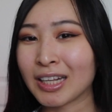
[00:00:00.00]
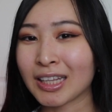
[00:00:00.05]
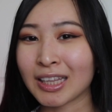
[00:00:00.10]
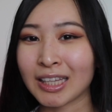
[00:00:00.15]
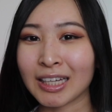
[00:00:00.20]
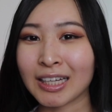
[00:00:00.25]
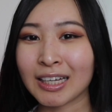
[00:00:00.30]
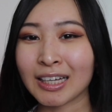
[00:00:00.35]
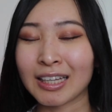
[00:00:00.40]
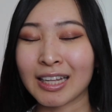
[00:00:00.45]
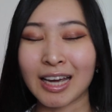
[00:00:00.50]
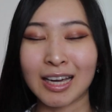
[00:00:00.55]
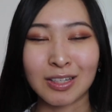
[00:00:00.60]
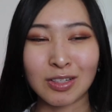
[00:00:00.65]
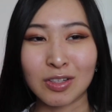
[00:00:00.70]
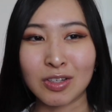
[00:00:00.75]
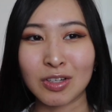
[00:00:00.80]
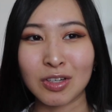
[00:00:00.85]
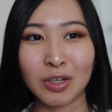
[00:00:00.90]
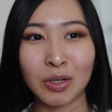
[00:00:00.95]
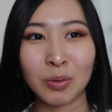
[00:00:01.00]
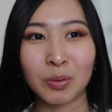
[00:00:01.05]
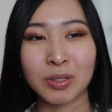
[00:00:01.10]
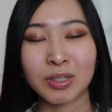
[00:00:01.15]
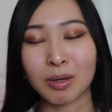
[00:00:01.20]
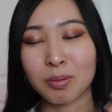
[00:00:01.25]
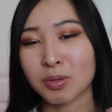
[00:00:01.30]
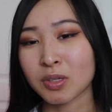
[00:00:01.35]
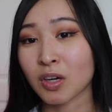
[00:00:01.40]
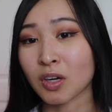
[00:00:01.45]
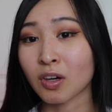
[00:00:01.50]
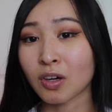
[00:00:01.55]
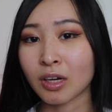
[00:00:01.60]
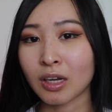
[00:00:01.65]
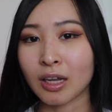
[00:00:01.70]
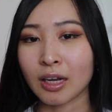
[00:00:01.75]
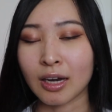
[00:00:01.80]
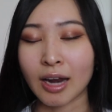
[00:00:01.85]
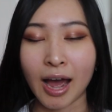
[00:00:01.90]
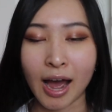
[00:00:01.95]
anything that has to do with
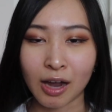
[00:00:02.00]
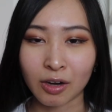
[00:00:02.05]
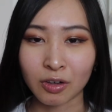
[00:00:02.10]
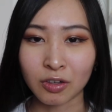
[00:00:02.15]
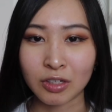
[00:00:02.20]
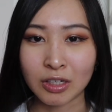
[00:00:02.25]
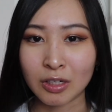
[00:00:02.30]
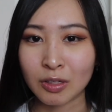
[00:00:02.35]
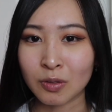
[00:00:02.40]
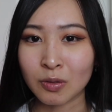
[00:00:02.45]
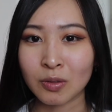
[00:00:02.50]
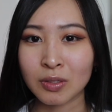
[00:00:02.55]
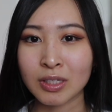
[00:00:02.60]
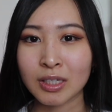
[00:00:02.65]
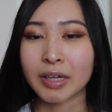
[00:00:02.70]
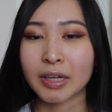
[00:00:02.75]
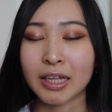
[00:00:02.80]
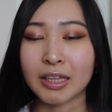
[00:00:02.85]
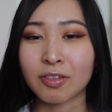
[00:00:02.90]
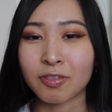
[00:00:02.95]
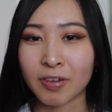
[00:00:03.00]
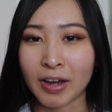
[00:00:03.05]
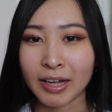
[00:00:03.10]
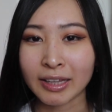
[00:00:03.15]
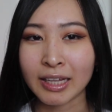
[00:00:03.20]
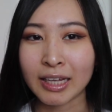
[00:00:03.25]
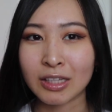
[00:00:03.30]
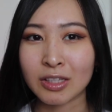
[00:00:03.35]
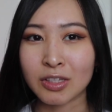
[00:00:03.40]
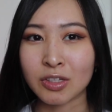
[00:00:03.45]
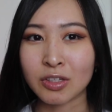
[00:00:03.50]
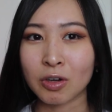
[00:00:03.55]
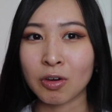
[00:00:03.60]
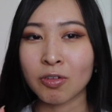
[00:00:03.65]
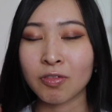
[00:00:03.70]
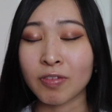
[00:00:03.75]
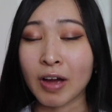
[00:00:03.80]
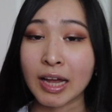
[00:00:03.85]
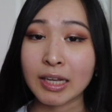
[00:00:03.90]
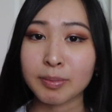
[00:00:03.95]
cybersecurity and hacker news. And the fact that it's so
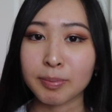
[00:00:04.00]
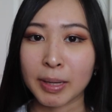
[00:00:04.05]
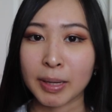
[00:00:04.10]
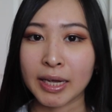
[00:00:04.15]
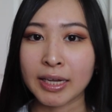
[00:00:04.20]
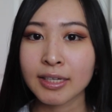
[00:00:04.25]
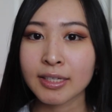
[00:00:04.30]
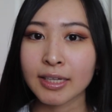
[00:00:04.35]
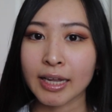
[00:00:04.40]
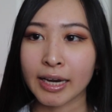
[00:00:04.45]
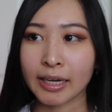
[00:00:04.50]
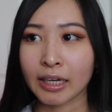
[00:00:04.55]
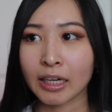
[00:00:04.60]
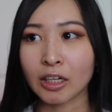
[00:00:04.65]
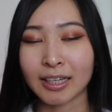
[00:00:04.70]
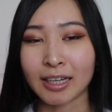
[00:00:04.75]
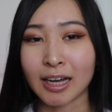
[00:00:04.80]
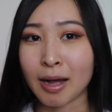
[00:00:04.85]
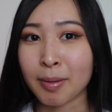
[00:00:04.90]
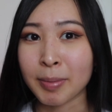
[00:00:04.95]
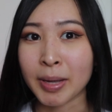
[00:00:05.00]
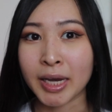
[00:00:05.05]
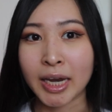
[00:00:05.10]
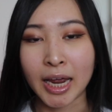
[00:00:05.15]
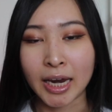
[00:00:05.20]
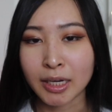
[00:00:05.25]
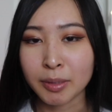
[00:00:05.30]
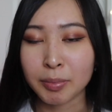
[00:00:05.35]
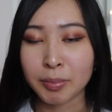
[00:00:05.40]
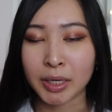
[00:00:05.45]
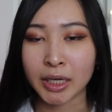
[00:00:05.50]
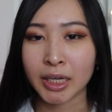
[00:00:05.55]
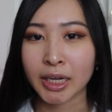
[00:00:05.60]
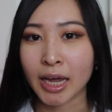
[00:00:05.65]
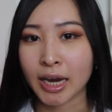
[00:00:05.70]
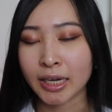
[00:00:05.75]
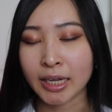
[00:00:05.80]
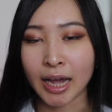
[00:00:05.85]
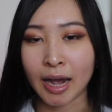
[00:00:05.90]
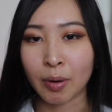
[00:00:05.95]
fast paced and can come at any minute,
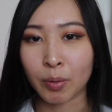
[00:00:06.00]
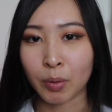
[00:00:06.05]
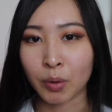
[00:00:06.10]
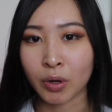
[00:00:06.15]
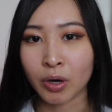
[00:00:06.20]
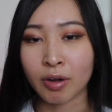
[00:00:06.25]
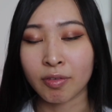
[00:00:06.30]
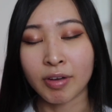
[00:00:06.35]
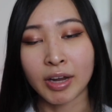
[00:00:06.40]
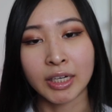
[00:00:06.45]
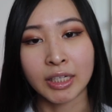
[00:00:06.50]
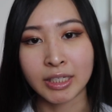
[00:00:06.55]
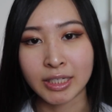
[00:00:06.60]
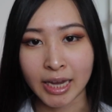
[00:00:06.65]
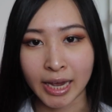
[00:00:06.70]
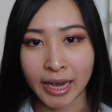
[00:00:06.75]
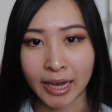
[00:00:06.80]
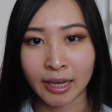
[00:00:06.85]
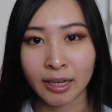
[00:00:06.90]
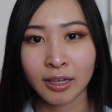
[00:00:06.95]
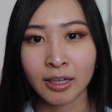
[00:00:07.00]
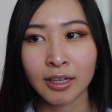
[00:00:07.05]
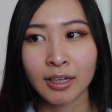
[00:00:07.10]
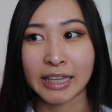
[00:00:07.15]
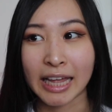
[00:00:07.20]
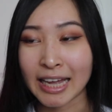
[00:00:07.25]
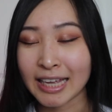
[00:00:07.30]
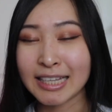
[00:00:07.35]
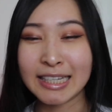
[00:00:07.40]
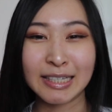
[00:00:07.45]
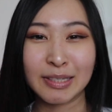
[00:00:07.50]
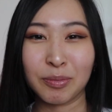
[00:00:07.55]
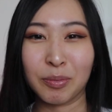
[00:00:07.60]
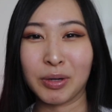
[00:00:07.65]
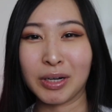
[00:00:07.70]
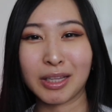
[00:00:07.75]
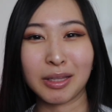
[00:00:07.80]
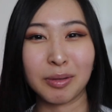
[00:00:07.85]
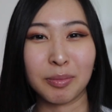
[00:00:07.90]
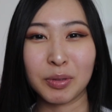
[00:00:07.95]
any hour of any day, that is
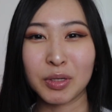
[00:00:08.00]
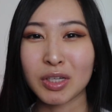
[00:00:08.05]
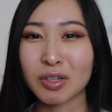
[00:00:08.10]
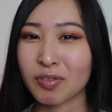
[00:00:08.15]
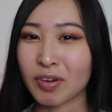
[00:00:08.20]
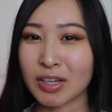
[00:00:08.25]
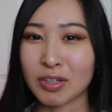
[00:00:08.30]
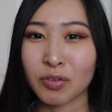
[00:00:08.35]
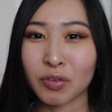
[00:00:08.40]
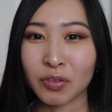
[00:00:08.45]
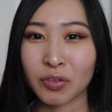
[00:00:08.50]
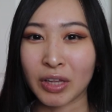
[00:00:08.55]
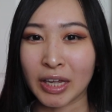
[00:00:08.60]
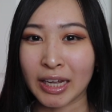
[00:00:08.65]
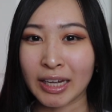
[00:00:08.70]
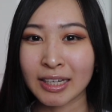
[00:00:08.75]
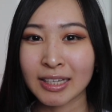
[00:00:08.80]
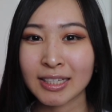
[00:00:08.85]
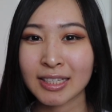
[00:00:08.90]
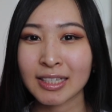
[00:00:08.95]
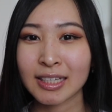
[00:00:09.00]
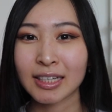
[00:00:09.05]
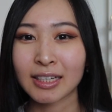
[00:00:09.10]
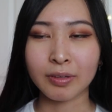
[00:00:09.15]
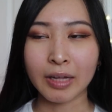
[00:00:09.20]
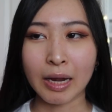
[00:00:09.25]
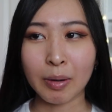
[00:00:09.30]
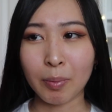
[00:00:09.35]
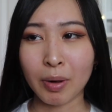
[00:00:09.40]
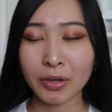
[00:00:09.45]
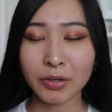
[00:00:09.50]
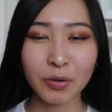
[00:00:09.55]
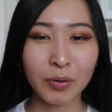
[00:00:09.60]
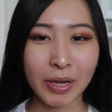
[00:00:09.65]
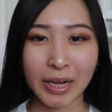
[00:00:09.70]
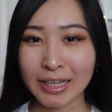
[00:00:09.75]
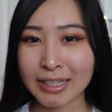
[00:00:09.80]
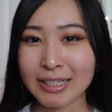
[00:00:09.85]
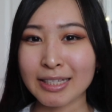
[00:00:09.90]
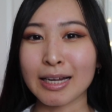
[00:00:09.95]
one of the most stressful things. And while you
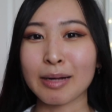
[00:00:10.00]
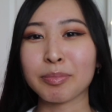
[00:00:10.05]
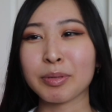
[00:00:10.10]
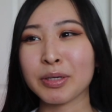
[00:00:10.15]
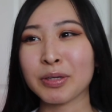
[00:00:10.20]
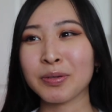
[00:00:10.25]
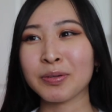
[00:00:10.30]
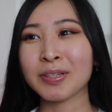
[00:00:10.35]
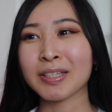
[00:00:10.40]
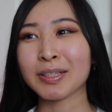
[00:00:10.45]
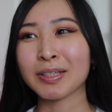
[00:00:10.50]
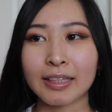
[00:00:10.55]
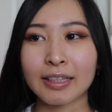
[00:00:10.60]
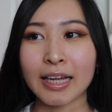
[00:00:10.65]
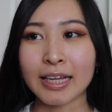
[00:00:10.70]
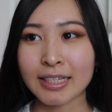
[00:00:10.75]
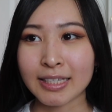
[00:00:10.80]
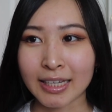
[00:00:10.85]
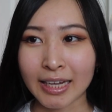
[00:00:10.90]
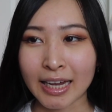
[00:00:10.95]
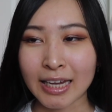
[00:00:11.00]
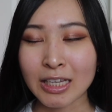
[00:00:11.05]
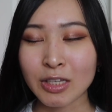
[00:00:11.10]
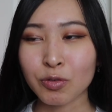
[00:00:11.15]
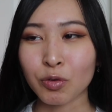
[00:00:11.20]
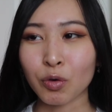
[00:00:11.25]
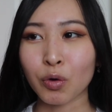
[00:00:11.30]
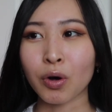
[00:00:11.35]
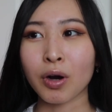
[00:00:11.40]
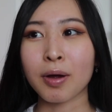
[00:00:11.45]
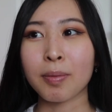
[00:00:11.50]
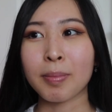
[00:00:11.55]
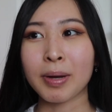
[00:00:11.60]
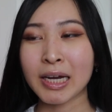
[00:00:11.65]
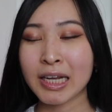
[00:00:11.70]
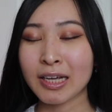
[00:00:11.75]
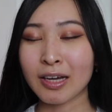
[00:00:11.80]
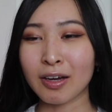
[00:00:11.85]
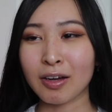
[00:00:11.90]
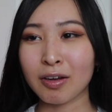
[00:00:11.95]
can't stop those, that is the case for
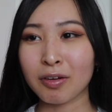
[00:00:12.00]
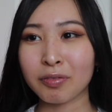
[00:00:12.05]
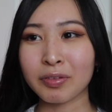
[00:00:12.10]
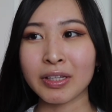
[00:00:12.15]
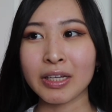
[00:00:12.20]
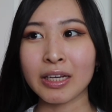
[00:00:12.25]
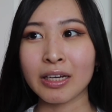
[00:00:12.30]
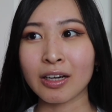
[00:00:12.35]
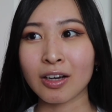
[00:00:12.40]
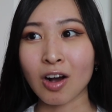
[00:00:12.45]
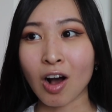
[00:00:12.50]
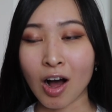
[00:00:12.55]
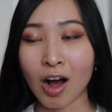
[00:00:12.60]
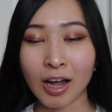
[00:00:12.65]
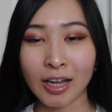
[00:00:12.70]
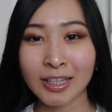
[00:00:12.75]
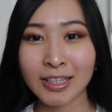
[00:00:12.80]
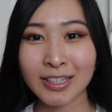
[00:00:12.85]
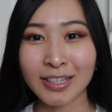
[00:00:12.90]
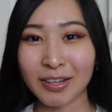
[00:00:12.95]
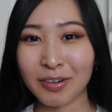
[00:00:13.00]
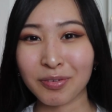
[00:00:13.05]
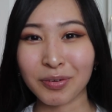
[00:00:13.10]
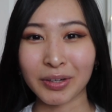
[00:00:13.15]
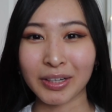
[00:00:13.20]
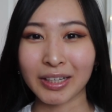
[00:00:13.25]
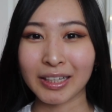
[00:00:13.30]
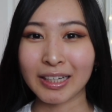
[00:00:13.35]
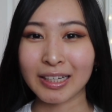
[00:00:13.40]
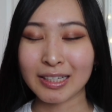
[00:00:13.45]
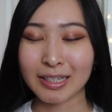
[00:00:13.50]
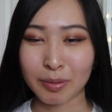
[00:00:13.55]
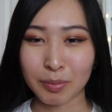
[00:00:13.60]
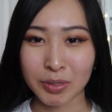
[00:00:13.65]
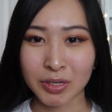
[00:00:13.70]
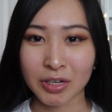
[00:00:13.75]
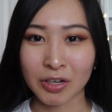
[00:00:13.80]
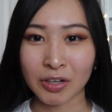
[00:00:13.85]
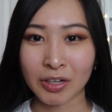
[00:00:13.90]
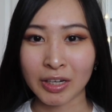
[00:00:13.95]
many of the cons of working in
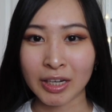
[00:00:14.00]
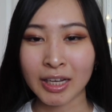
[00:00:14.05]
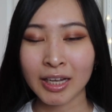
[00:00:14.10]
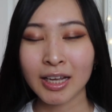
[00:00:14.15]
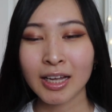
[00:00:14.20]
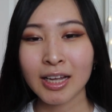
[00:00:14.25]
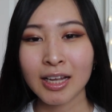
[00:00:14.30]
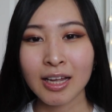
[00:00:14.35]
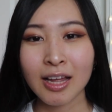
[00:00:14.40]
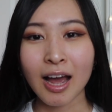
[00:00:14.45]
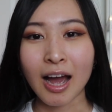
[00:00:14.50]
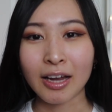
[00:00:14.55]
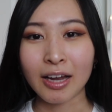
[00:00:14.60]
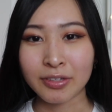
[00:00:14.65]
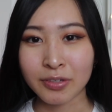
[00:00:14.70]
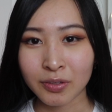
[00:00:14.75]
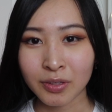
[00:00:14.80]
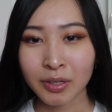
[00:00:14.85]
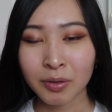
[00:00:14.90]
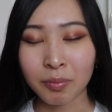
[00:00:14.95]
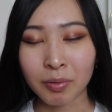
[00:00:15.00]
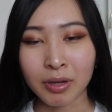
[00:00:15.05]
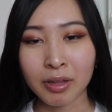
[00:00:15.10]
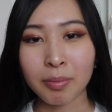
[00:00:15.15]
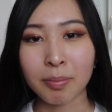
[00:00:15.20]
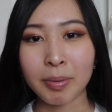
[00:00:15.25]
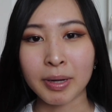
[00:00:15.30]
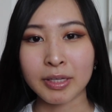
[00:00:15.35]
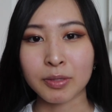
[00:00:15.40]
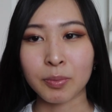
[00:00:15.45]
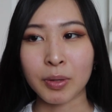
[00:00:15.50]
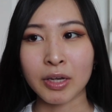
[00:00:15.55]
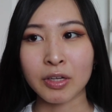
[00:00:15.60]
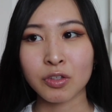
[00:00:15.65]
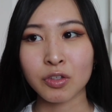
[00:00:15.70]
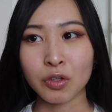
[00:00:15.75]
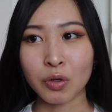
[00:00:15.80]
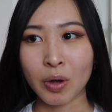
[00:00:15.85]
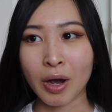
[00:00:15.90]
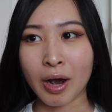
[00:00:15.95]
cybersecurity. I do think one of the best
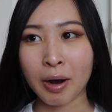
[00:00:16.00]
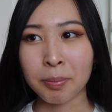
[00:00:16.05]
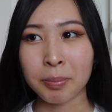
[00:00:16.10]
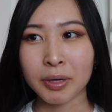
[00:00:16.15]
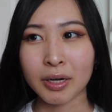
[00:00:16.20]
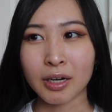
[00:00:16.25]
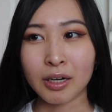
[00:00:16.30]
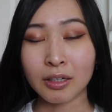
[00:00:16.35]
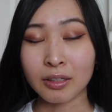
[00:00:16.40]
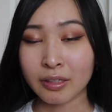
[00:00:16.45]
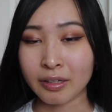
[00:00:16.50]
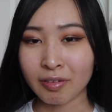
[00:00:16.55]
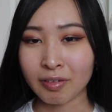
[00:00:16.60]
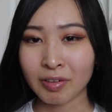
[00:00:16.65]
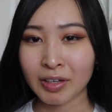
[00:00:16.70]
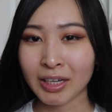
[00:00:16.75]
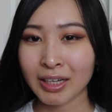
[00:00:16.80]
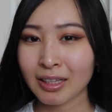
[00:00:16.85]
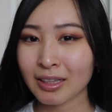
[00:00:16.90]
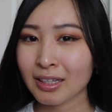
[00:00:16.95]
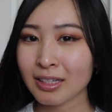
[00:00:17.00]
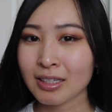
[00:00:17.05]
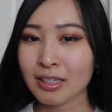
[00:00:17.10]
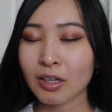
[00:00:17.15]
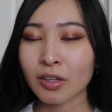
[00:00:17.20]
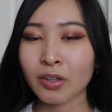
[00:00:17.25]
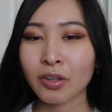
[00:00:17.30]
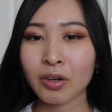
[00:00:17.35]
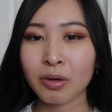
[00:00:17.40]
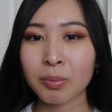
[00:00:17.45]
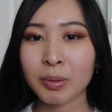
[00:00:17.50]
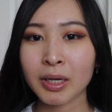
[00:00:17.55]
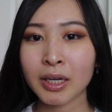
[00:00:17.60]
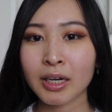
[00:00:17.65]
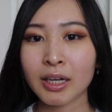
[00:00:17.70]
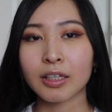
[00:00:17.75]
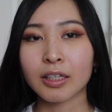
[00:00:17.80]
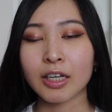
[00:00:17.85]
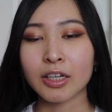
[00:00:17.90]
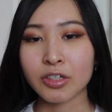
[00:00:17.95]
ways to help alleviate this a little
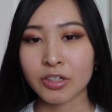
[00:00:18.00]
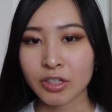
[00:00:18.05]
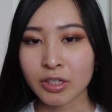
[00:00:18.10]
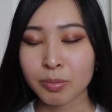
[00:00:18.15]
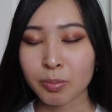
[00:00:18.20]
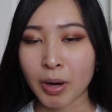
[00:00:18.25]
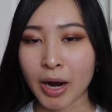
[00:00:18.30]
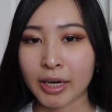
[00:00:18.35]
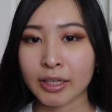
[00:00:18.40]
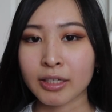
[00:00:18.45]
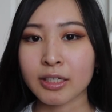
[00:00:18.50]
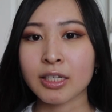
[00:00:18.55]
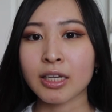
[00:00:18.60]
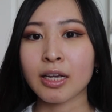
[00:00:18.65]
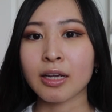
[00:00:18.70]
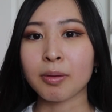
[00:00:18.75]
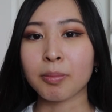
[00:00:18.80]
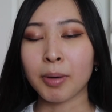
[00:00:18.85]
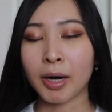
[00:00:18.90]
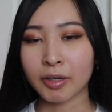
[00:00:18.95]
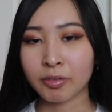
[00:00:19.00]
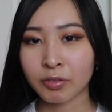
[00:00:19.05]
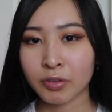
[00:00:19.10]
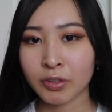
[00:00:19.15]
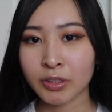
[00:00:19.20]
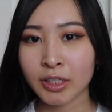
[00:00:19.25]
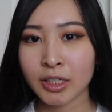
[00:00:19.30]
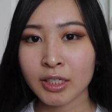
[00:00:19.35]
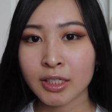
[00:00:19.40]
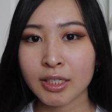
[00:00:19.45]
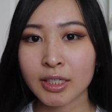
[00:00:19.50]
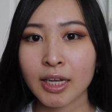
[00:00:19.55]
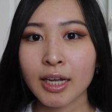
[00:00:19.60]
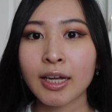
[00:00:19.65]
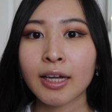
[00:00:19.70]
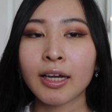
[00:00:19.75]
bit is just practicing mindfulness.